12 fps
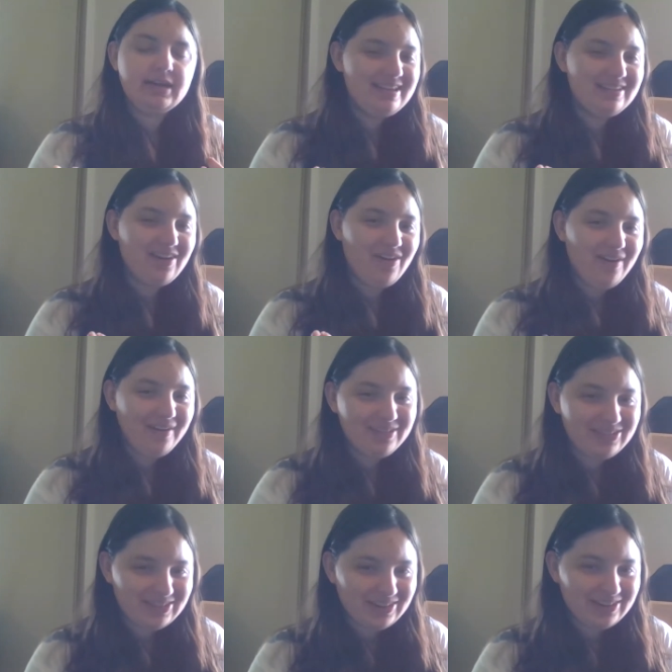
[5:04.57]
He is
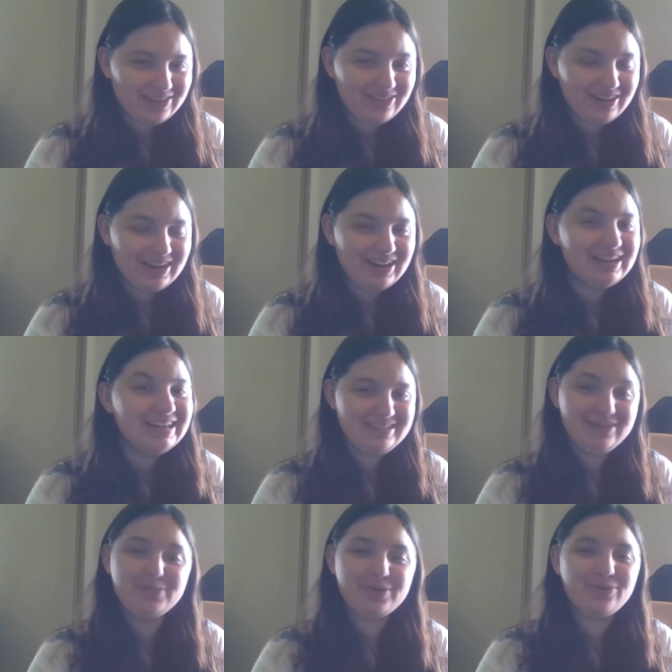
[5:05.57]
also
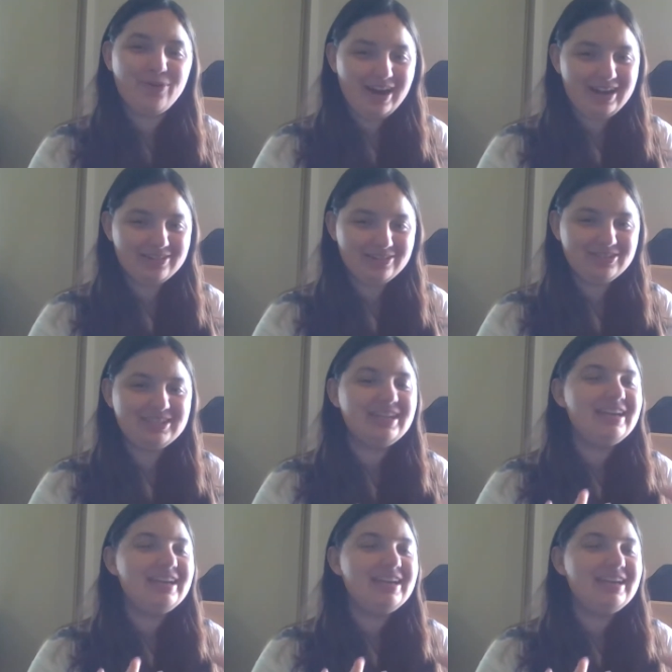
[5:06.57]
super wild.